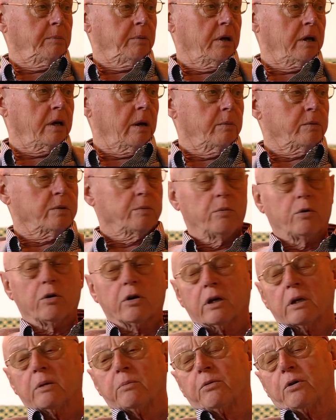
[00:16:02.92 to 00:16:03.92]
becomes
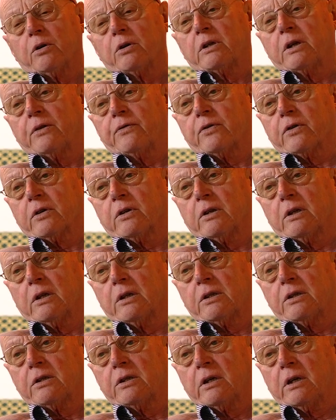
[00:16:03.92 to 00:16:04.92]
more and more
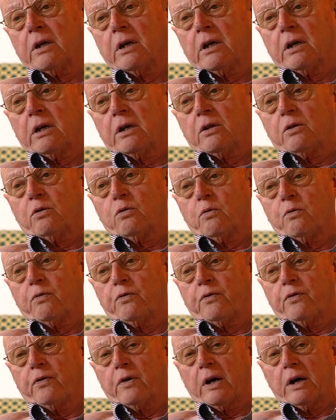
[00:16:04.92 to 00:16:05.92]
difficult to
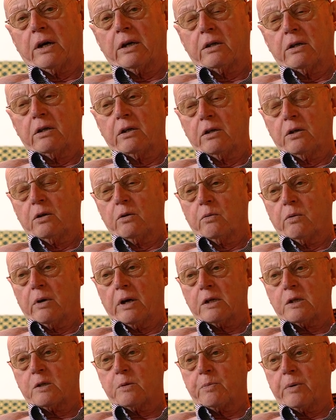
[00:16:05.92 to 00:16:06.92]
find new
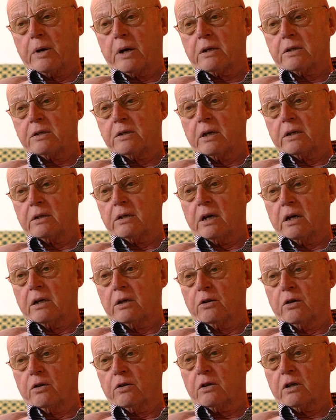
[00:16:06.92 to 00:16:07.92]
aspects that are
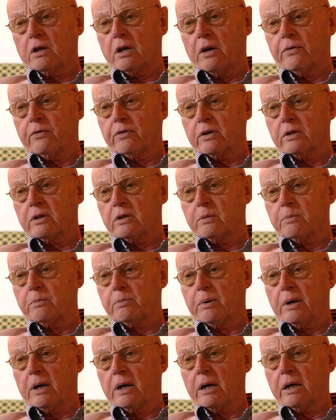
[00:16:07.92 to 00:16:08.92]
not covered
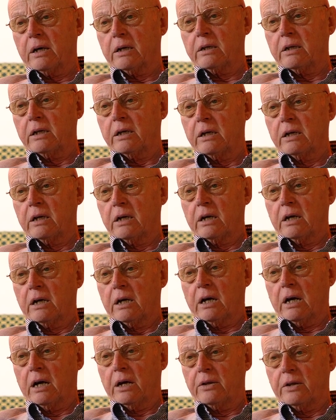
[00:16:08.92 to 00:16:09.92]
by the
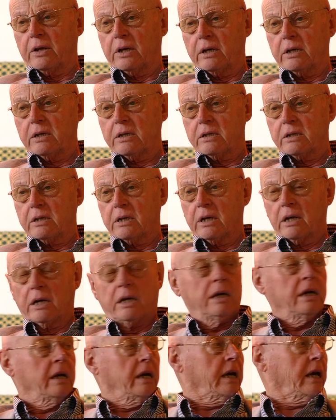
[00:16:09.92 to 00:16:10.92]
others.
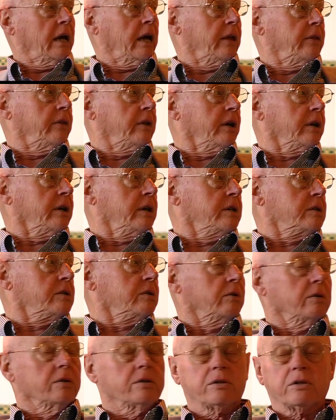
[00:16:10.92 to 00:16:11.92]
And there is
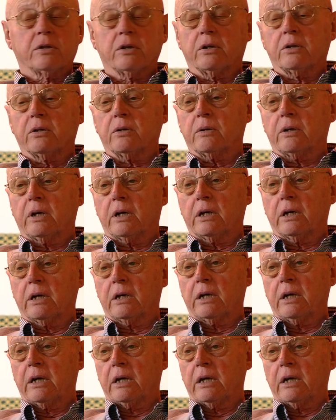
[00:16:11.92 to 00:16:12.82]
also,